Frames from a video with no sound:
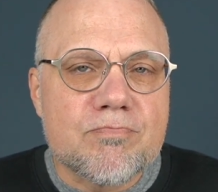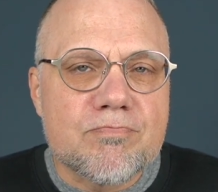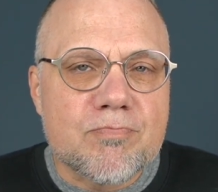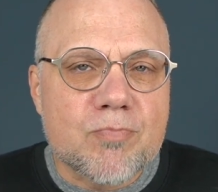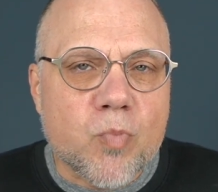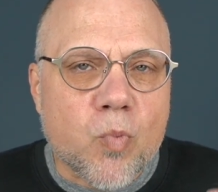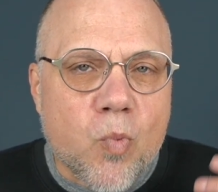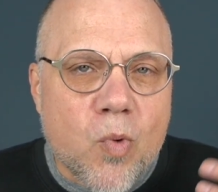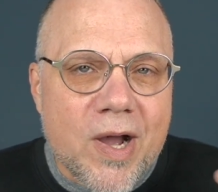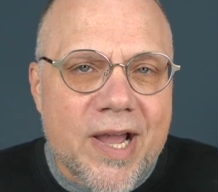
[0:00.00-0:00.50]

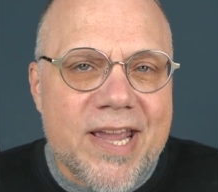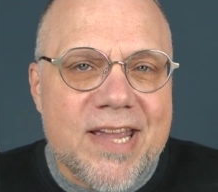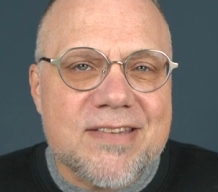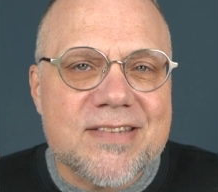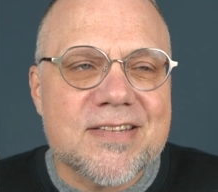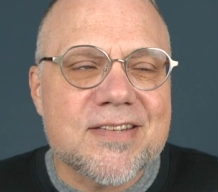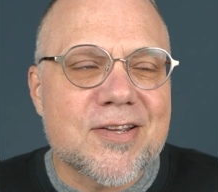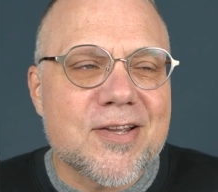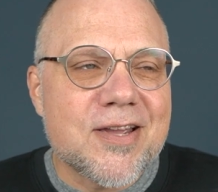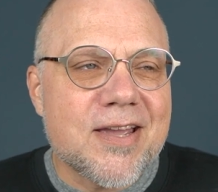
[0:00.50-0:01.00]

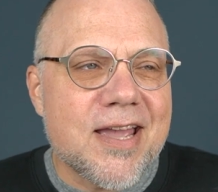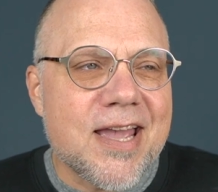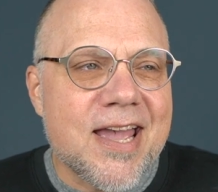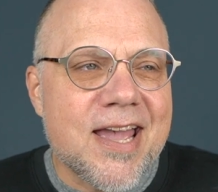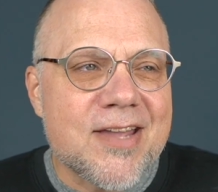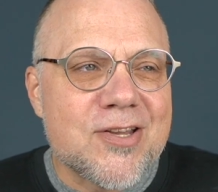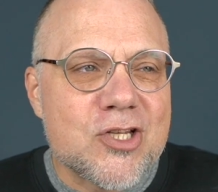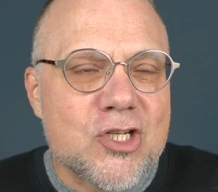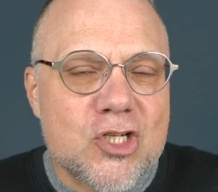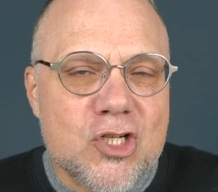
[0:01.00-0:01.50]
white
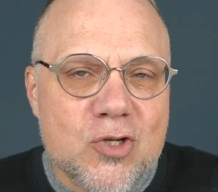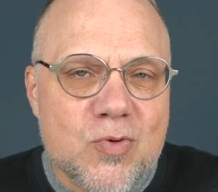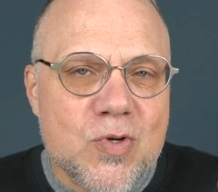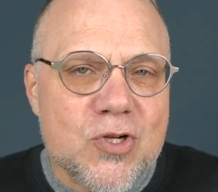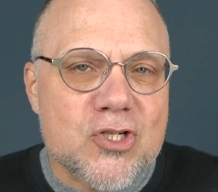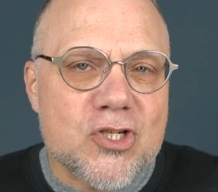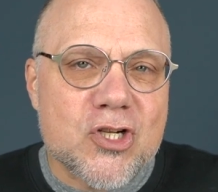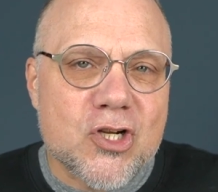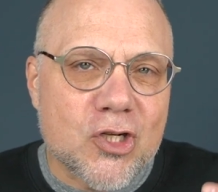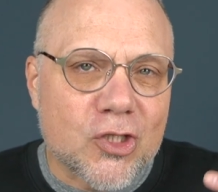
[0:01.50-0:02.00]
and
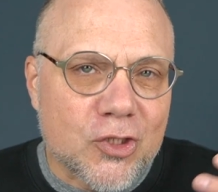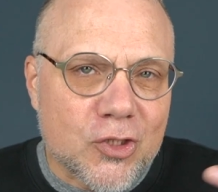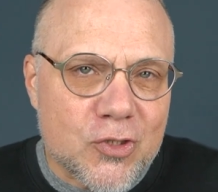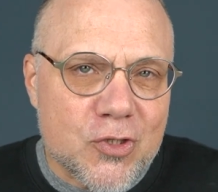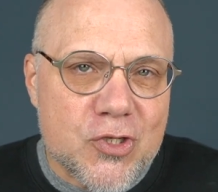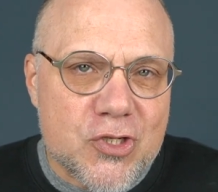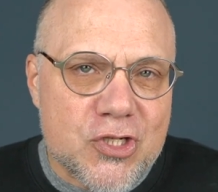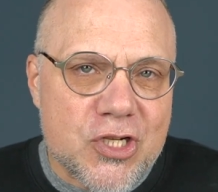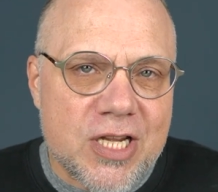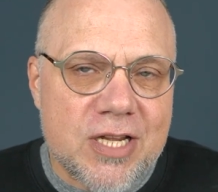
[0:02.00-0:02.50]
Jewish
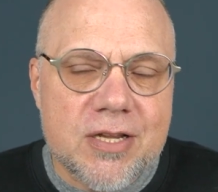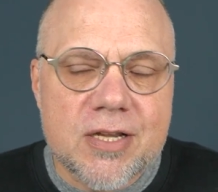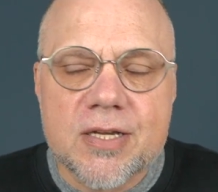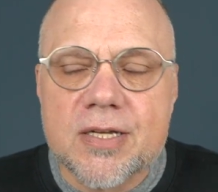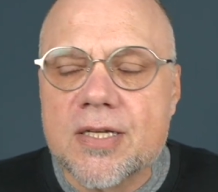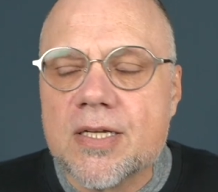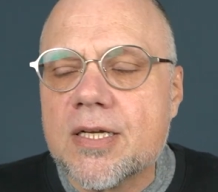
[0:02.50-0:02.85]
clergy